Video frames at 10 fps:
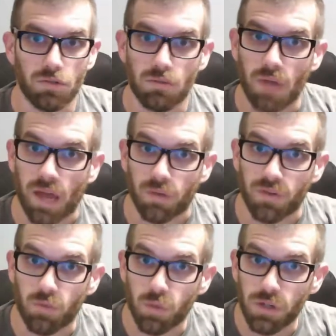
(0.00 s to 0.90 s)
how's
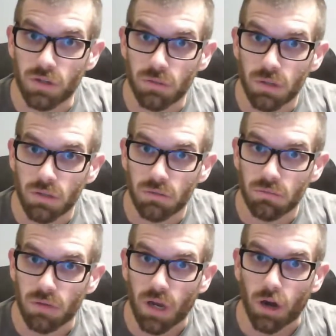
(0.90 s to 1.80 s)
everyone doing?
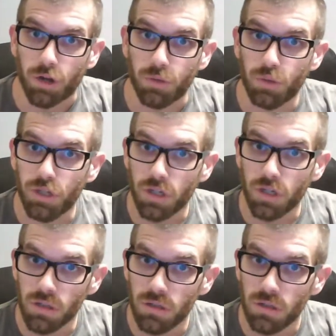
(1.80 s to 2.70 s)
Are you
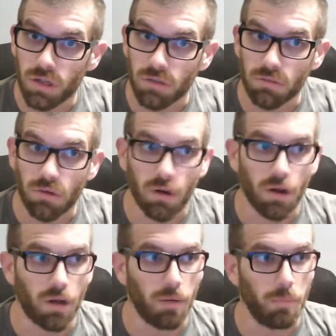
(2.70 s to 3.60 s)
good?
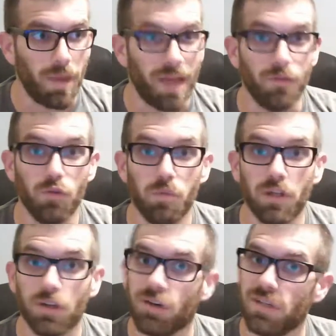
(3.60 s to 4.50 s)
Have you
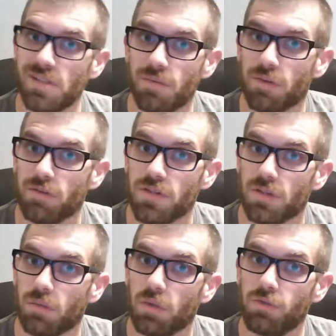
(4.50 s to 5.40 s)
been learning something
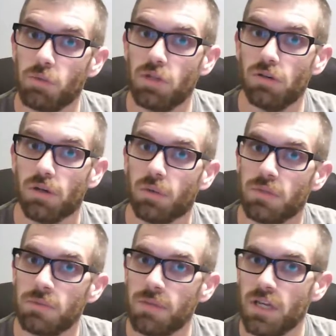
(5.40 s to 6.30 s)
recently? What have you been doing?
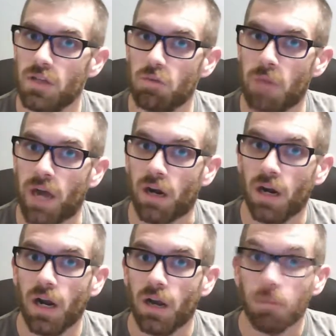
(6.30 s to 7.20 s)
What's been making you
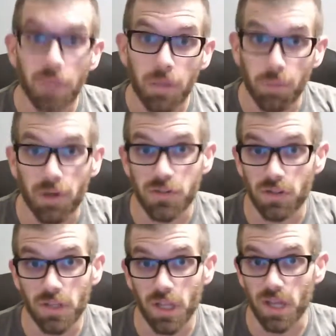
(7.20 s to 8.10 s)
better? Me
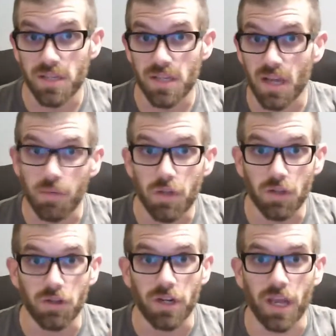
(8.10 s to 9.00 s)
personally, like I said, I've
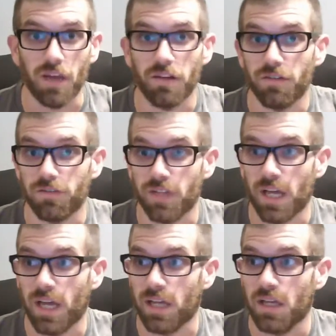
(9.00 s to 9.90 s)
been learning how to
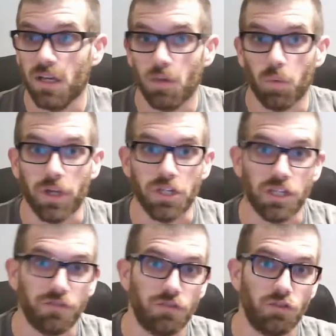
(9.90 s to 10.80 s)
fly weight shift